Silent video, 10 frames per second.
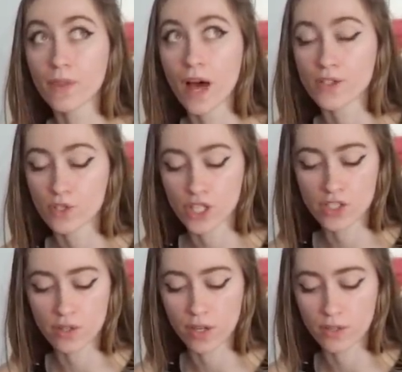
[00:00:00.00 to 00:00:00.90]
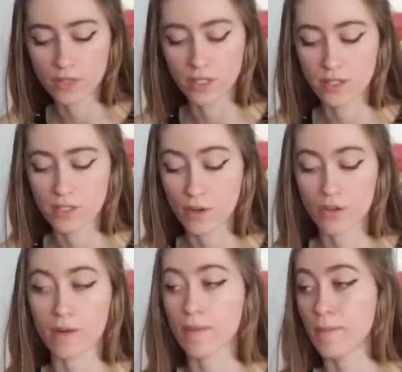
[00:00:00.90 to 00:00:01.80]
nacho cheese Doritos in sour
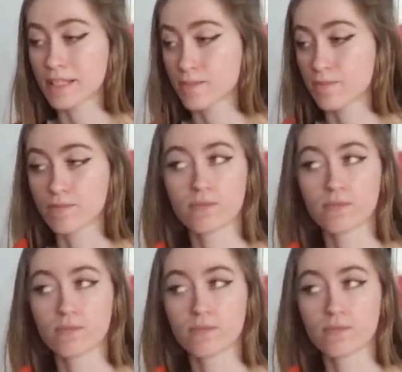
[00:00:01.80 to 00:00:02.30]
cream and that makes them